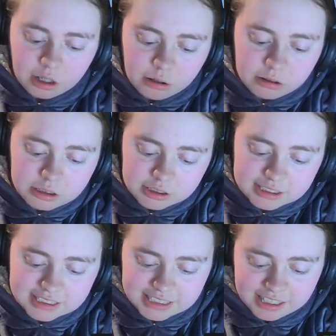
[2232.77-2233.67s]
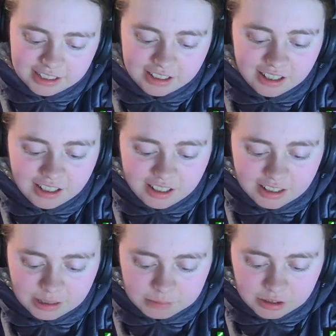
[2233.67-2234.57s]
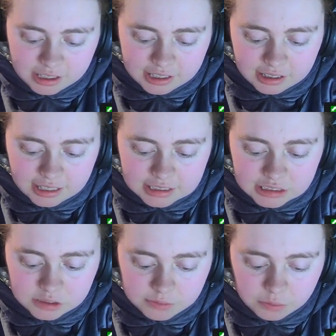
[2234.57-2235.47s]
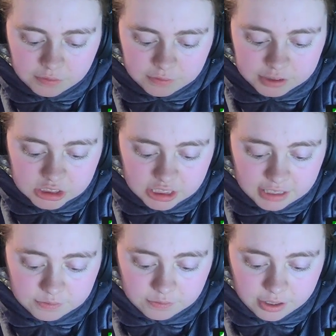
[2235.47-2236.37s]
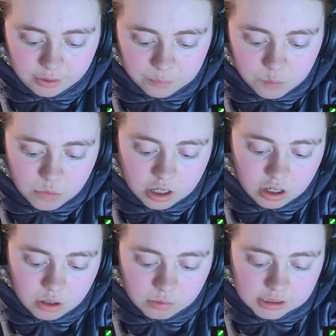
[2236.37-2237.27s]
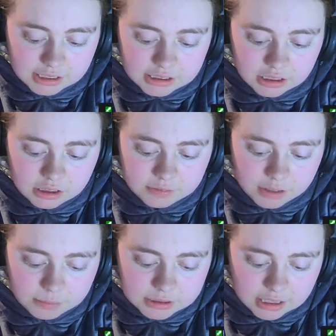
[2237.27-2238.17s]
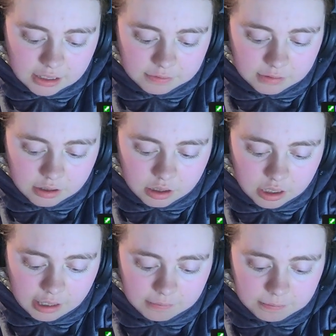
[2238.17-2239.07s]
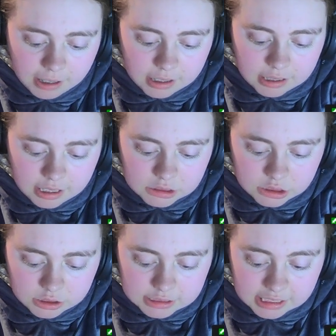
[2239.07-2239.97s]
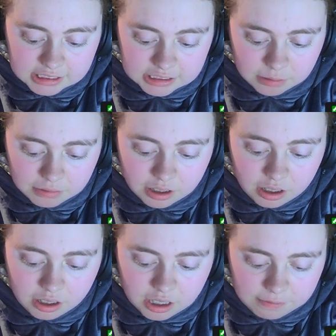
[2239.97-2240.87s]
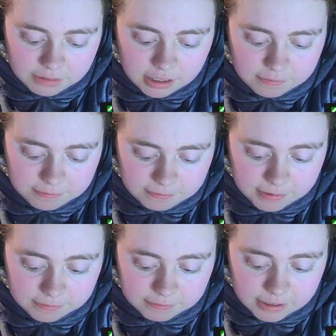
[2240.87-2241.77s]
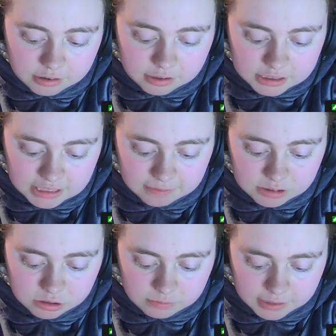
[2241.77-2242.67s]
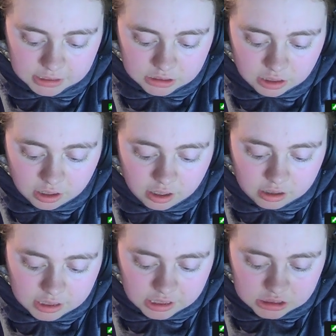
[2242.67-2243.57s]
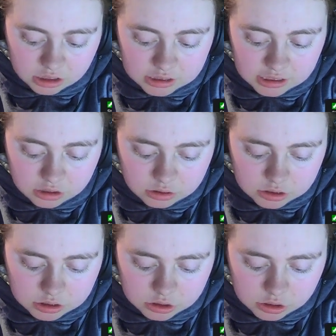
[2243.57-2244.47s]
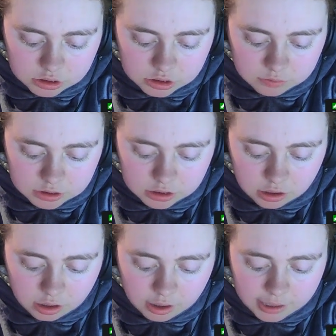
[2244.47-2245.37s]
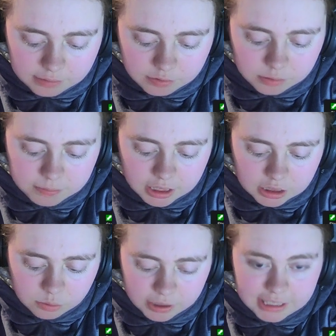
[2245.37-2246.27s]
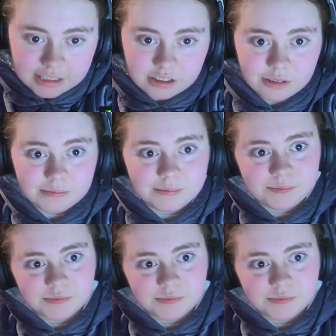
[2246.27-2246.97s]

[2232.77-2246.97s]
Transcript: Cole could see them looking at each other with confusion and even fear. What else could the farmers have have back there to use against them? After their fifth failed attempt to advance, the exhausted goons chose to return and run back the way they'd come.